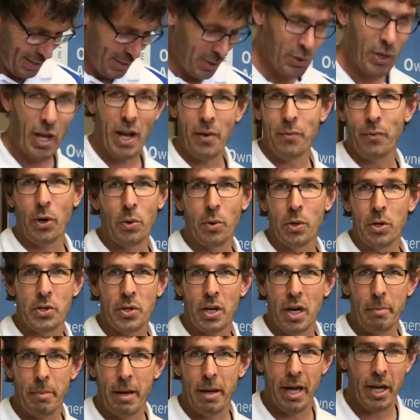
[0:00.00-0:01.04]
Try forward,
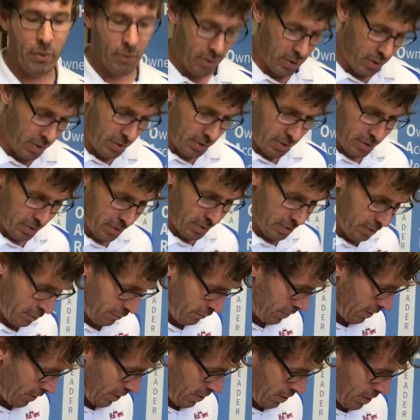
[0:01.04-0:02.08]
try backward, you know, you'll
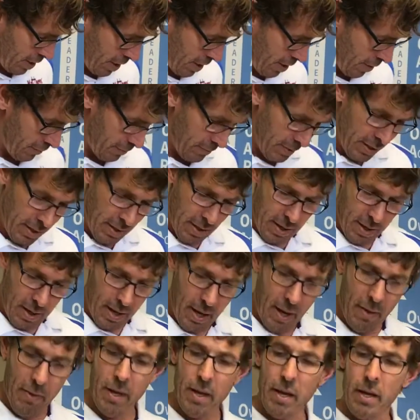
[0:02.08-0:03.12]
figure it out.
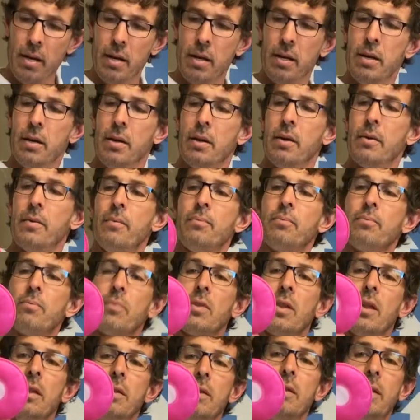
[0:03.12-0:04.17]
And then
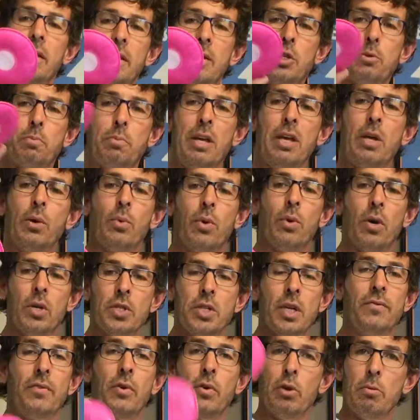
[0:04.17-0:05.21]
these pink ones,
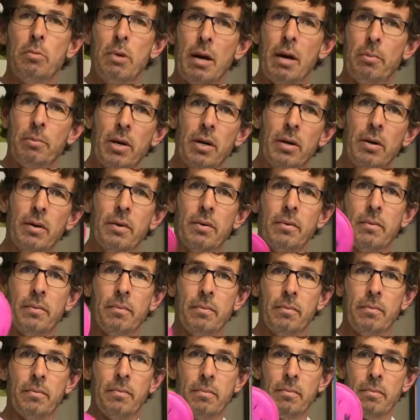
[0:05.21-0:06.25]
if you remember,
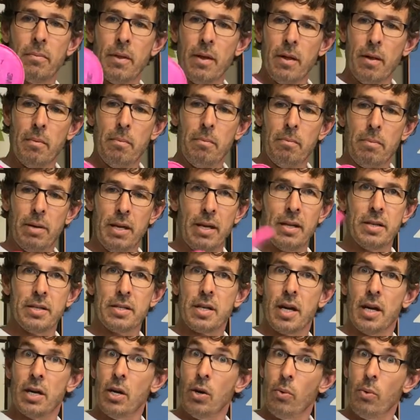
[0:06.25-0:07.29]
pink is
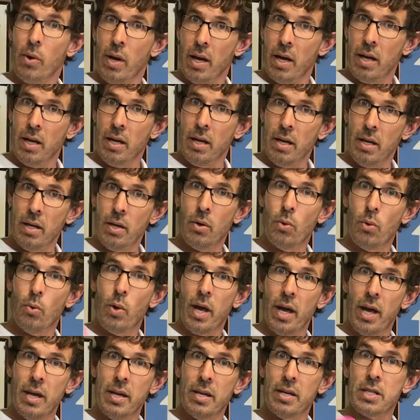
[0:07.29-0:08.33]
kind of red.
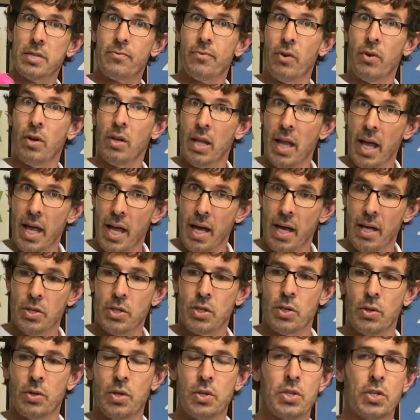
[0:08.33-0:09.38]
Red is for lead.
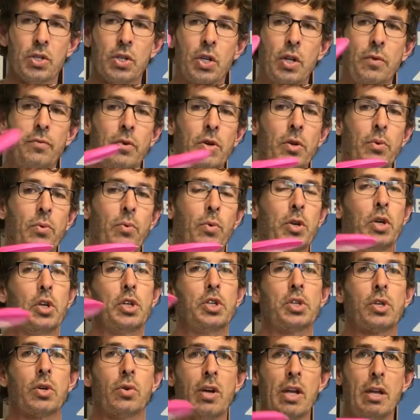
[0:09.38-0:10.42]
So this is good for when you're
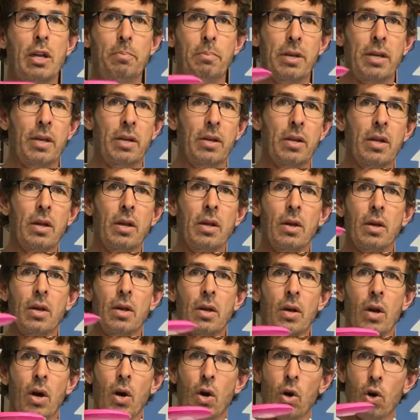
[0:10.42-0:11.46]
scraping
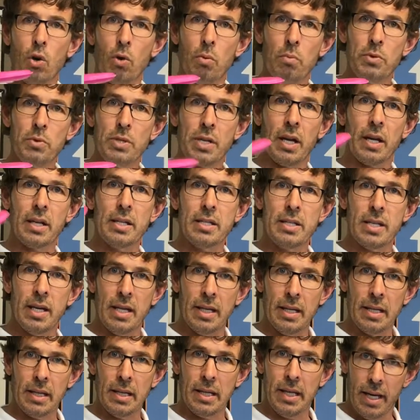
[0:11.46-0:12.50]
homes that
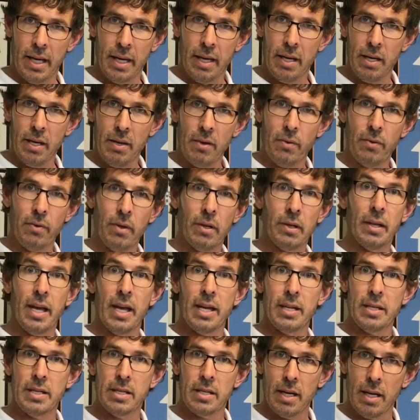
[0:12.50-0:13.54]
contain lead,
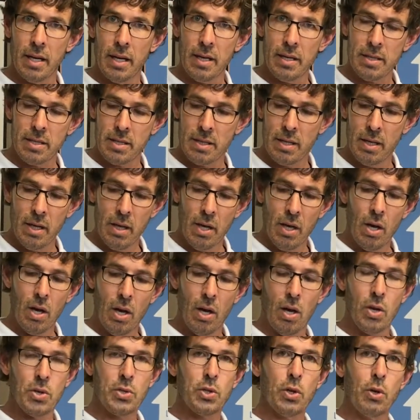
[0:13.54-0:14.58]
lead dust.
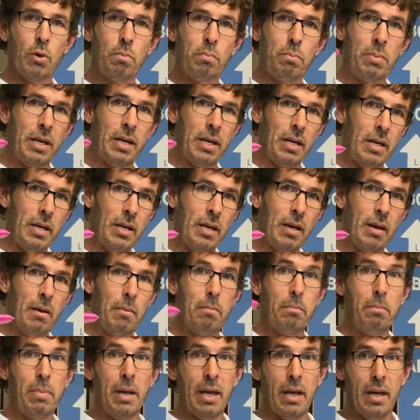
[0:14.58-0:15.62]
Also
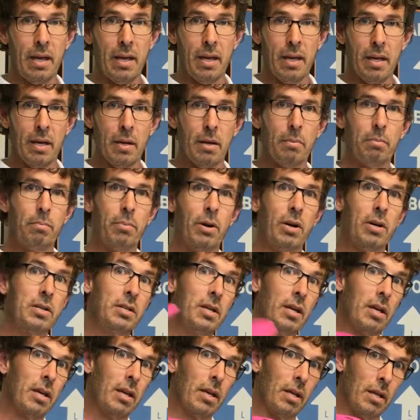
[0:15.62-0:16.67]
pink
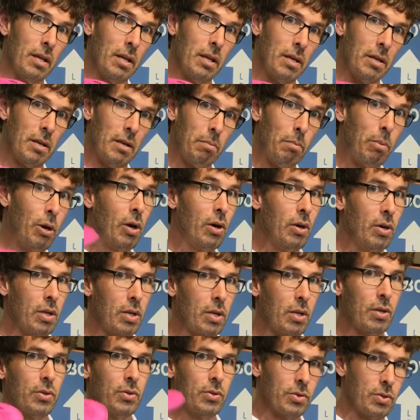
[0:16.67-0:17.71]
particulate,
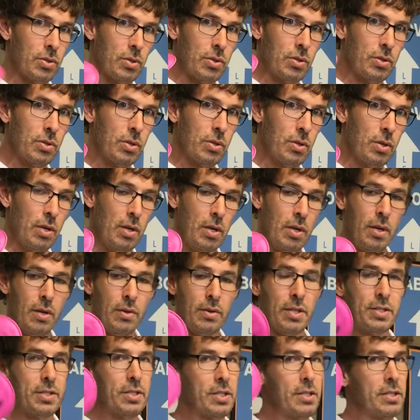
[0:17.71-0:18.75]
particles.
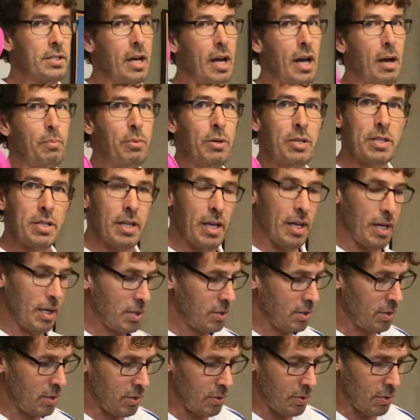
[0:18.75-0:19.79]
This does not protect
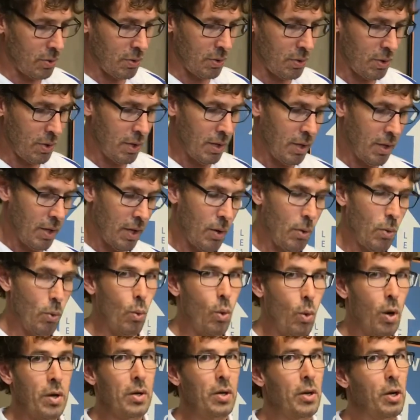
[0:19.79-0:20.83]
you
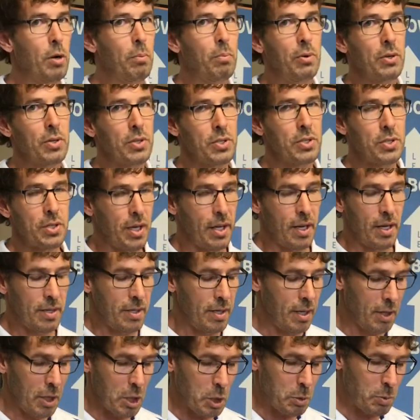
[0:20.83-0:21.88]
100%.
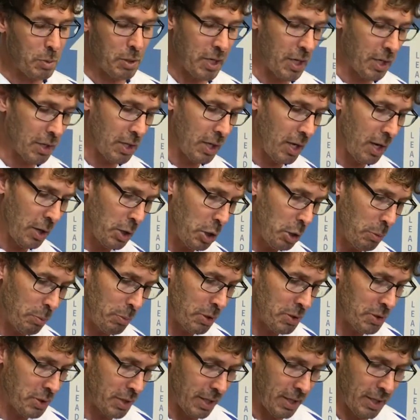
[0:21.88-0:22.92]
None of these protect you
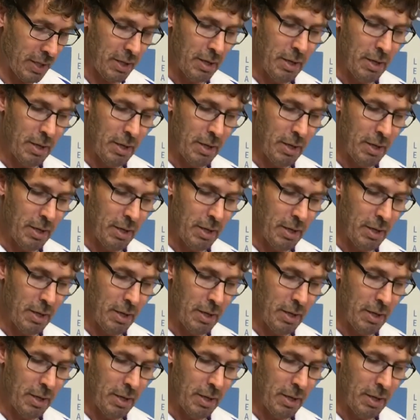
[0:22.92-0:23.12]
100%.